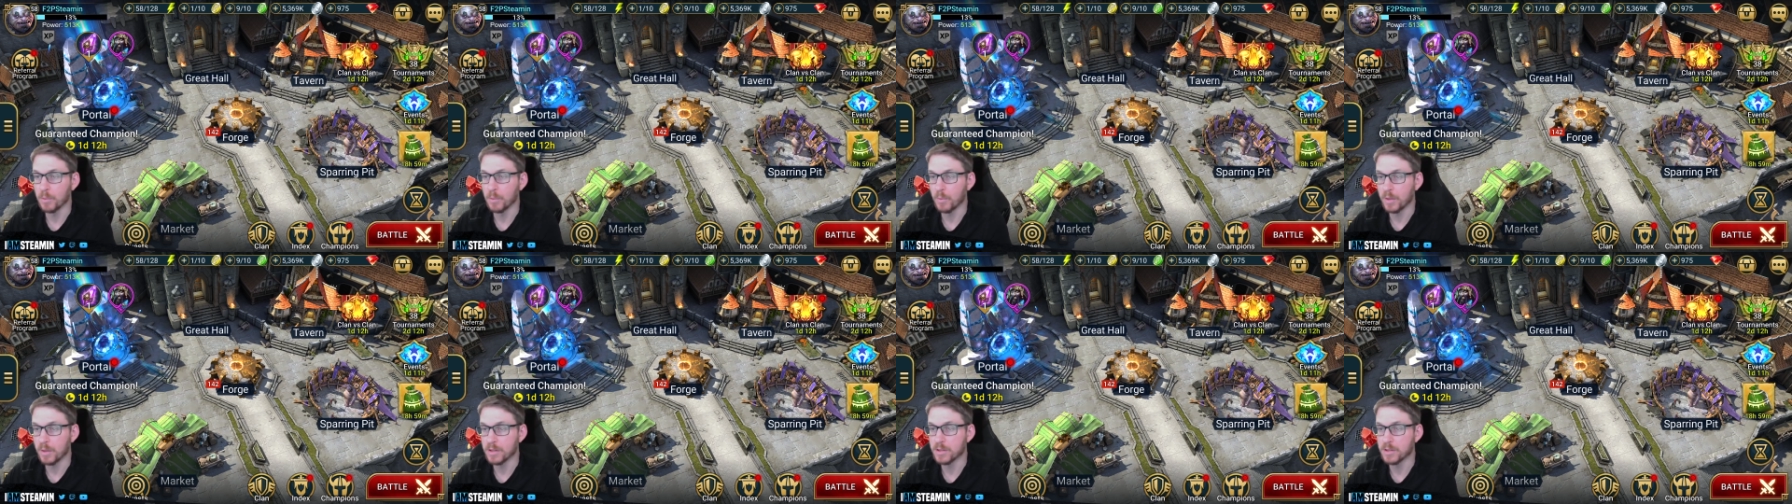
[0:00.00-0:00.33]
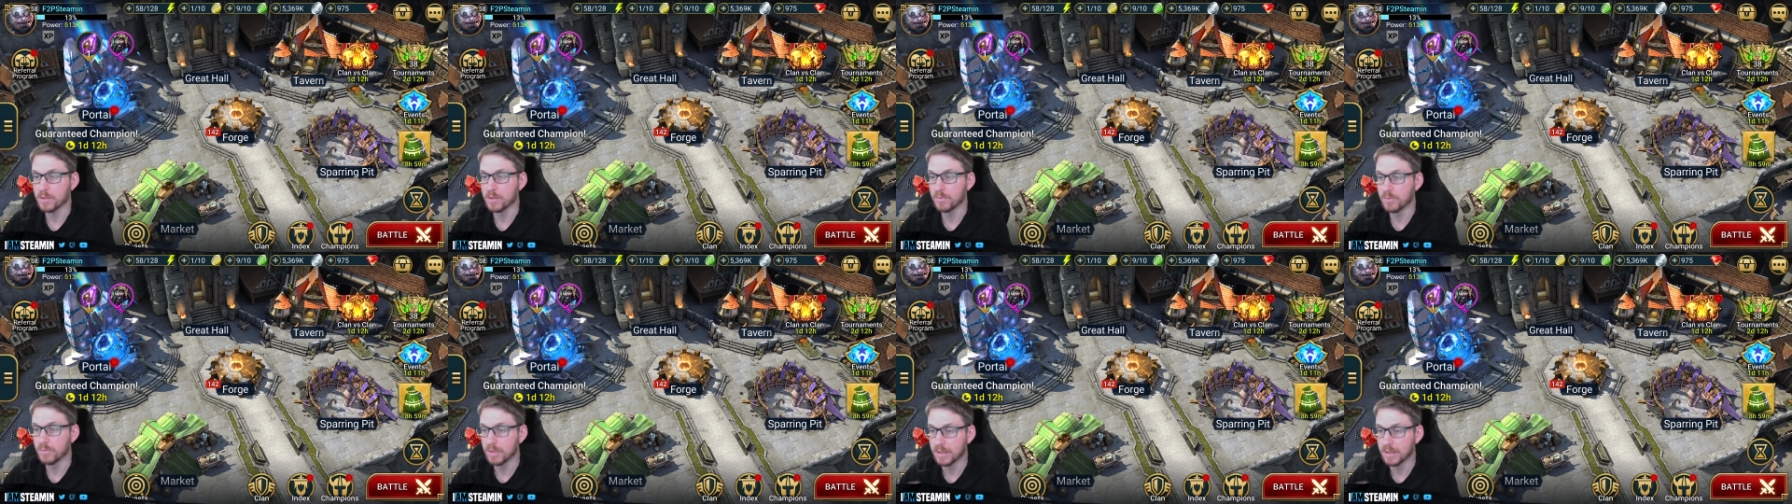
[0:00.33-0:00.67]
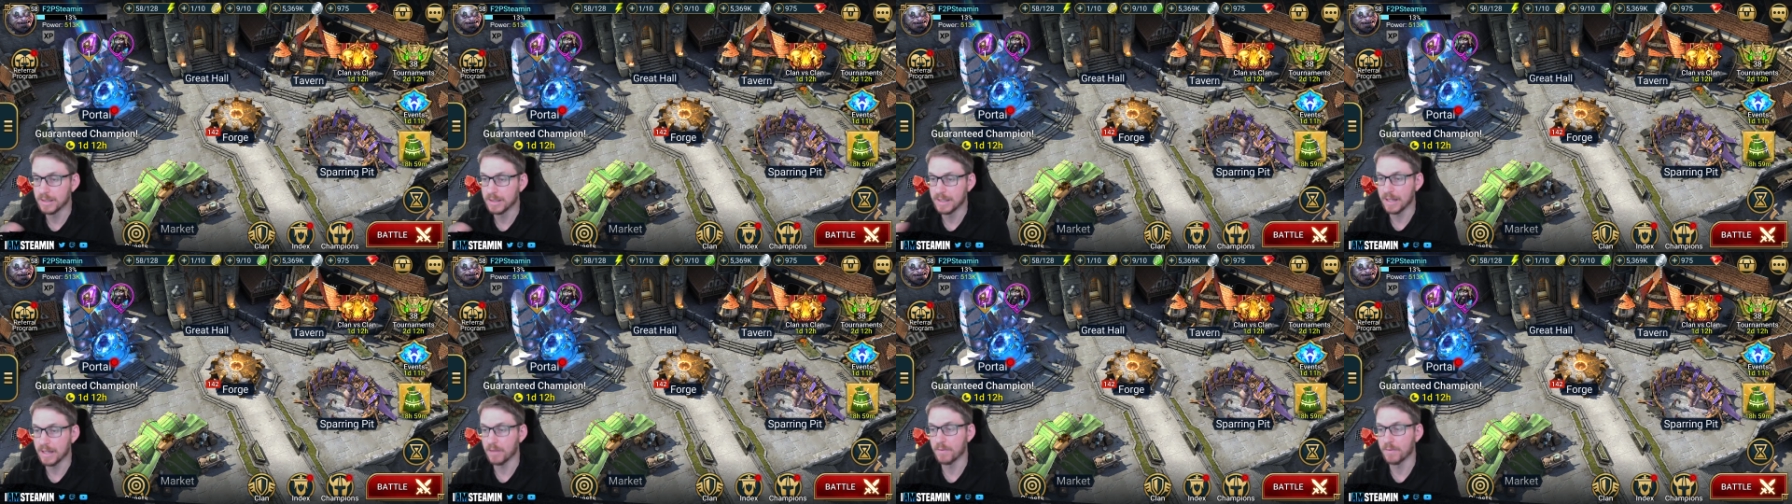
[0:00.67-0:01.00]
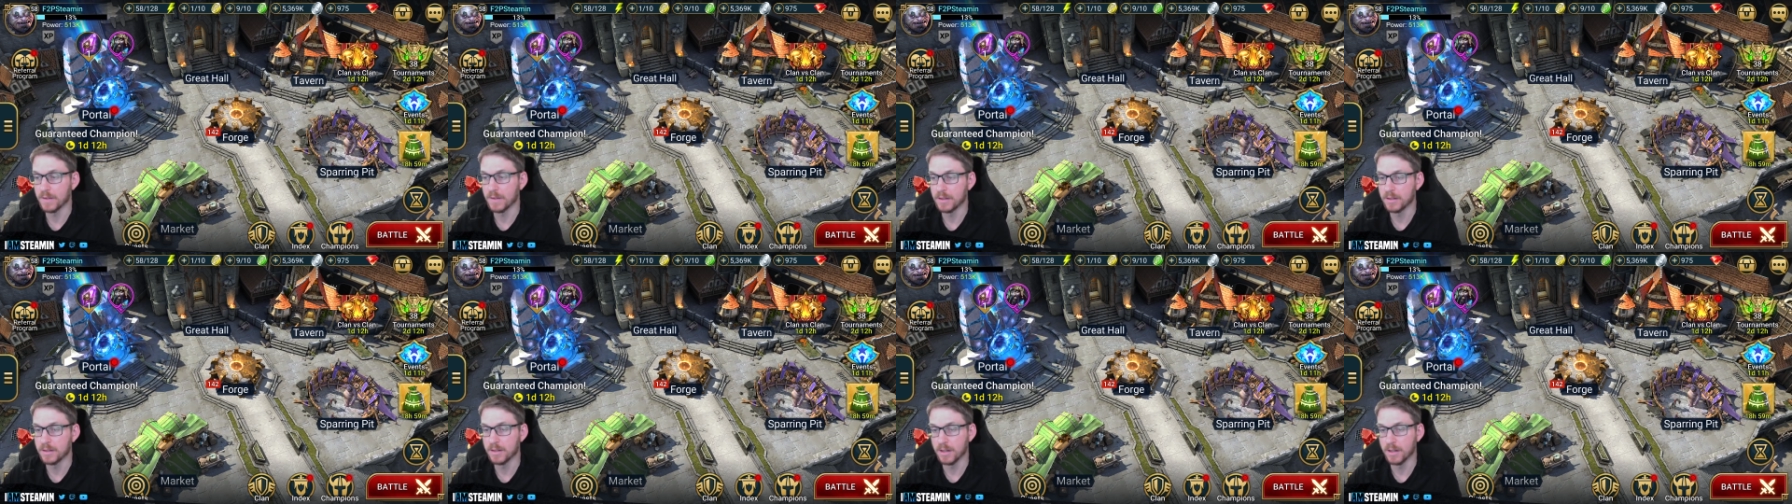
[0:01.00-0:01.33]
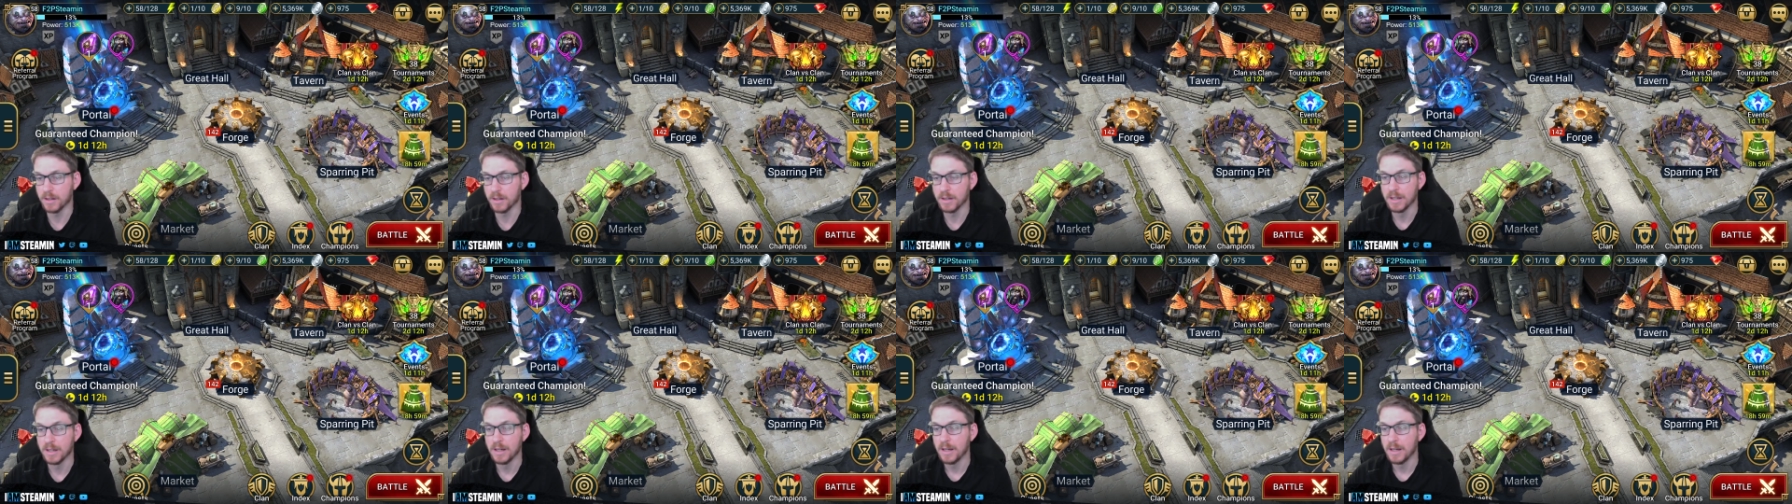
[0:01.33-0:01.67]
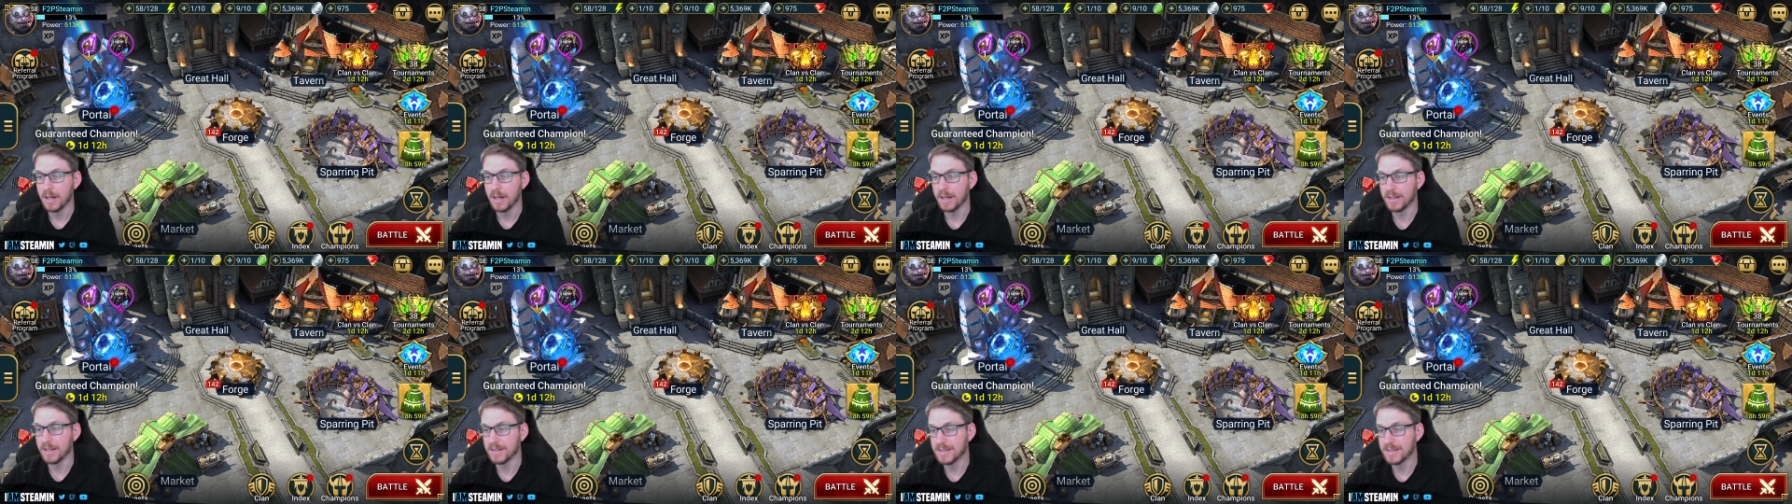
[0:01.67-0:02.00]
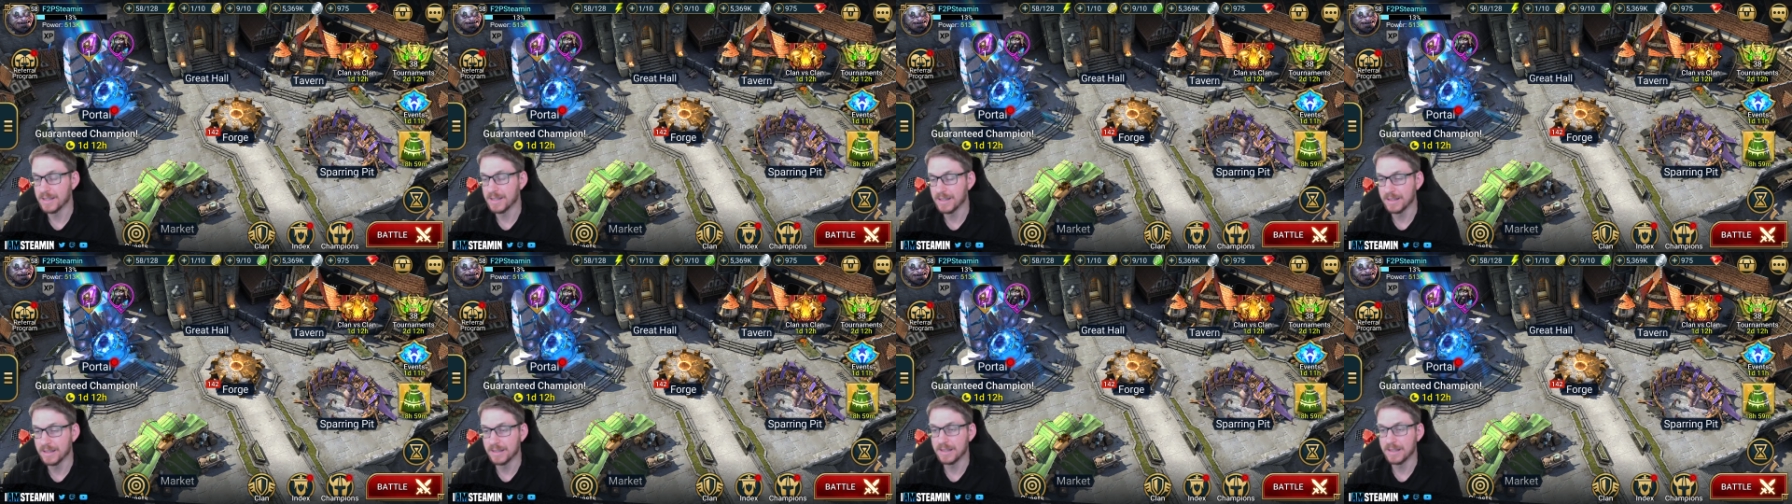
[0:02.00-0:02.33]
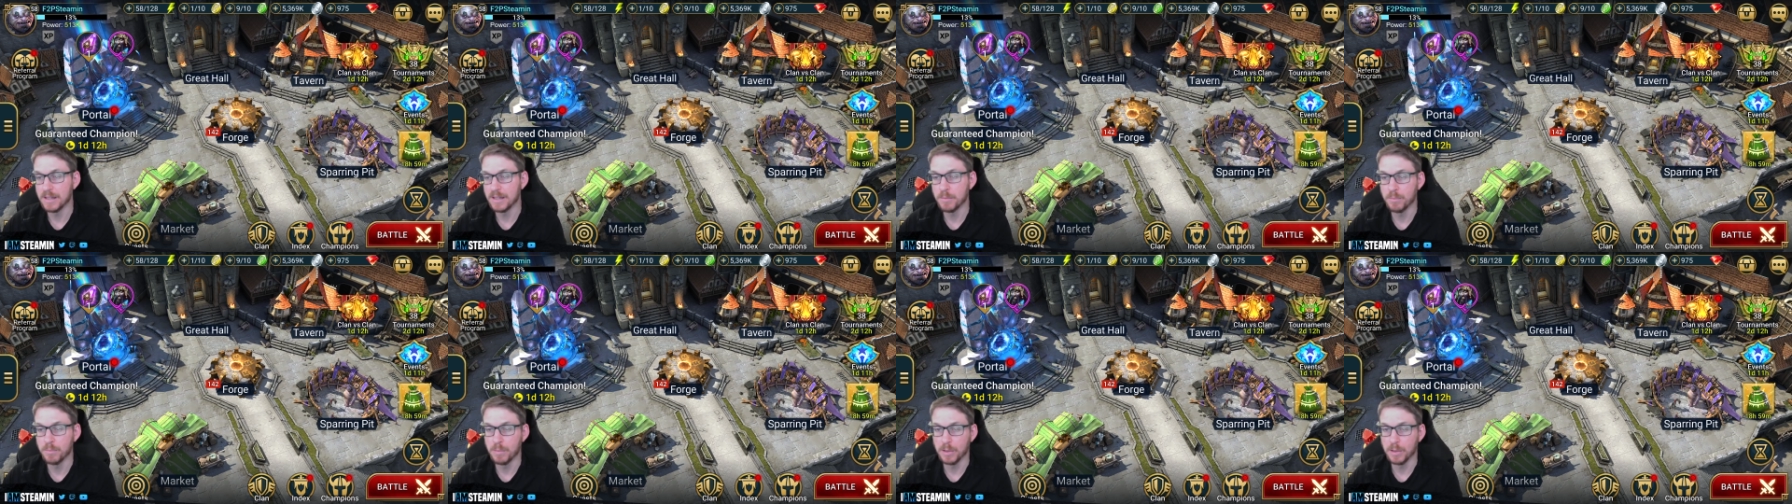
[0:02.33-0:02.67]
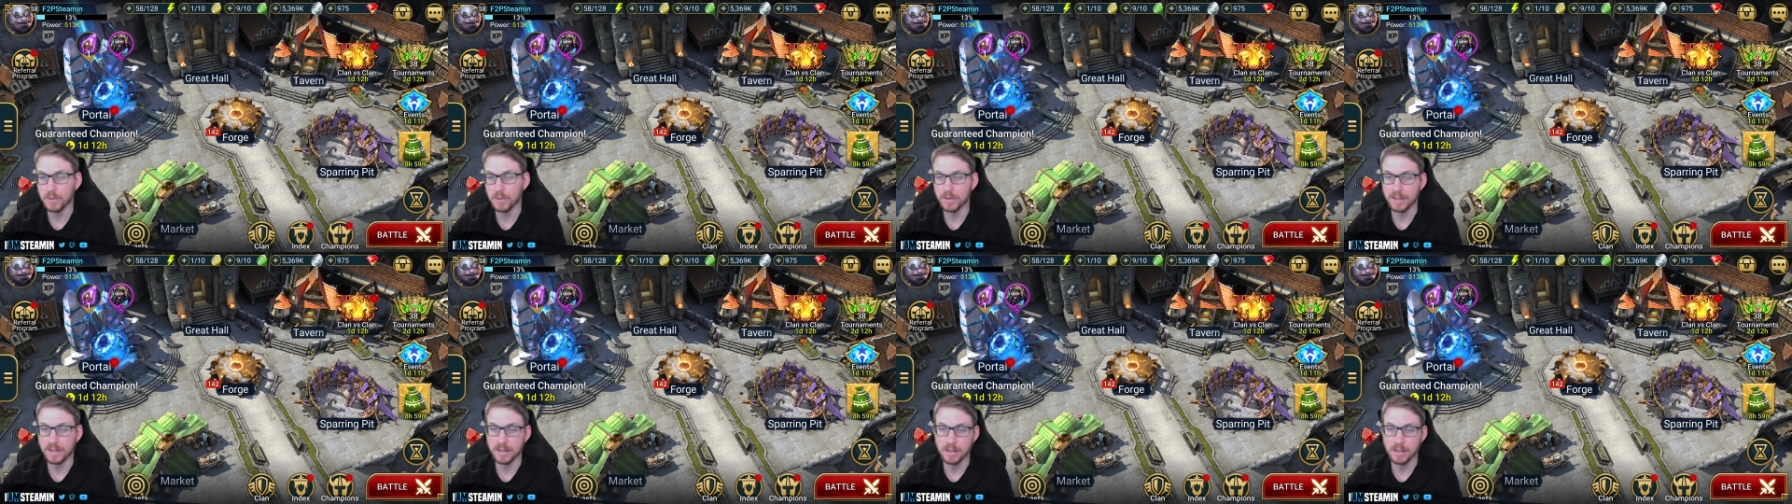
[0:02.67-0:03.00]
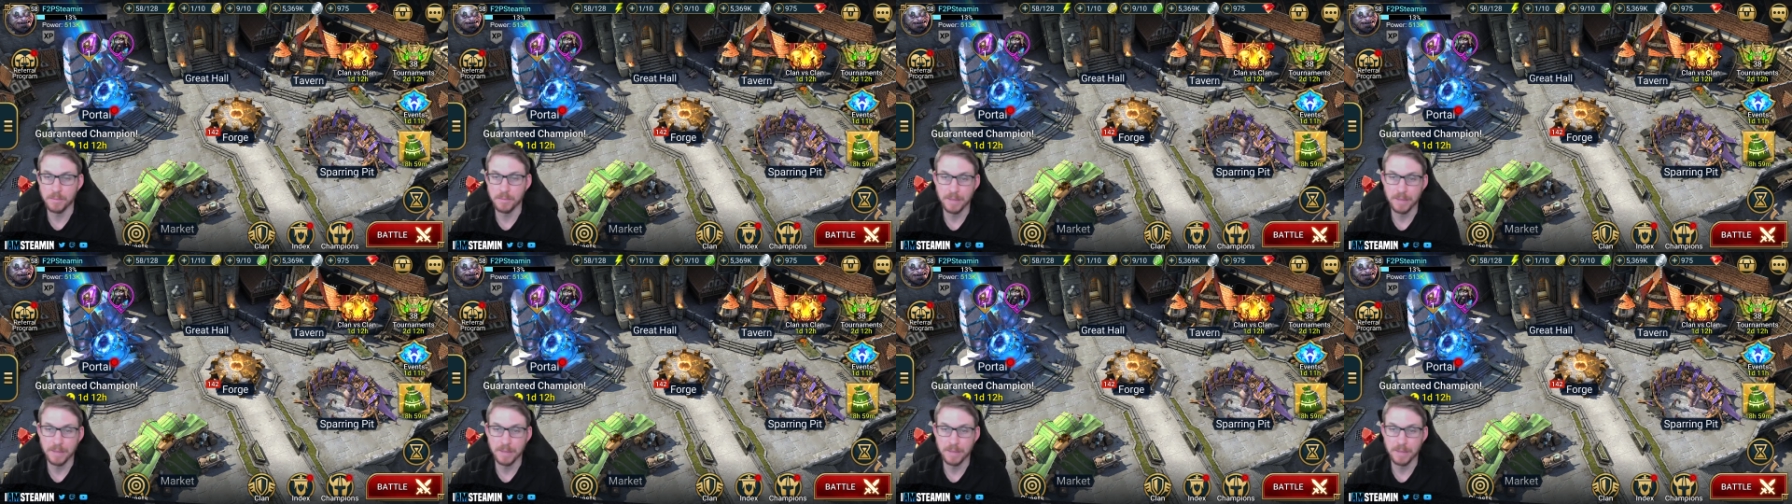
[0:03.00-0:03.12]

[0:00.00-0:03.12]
But once you really delve into it and you see the team building,